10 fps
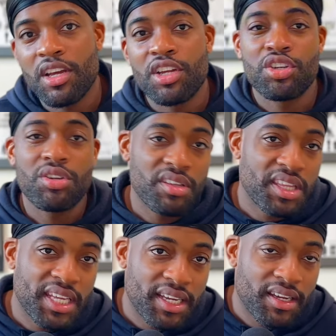Do you
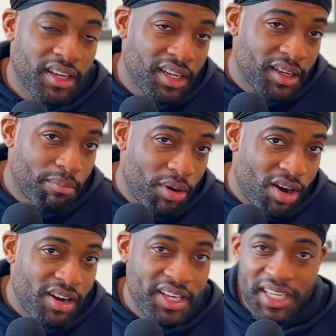think
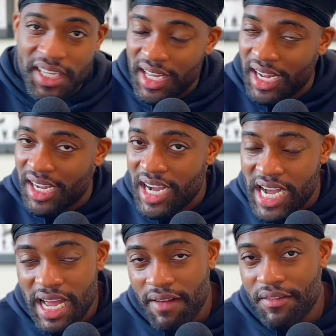Partey and Kai
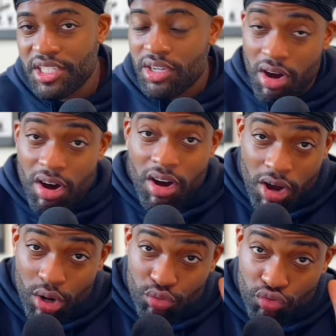Havertz are
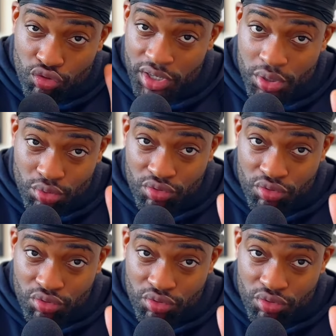our real,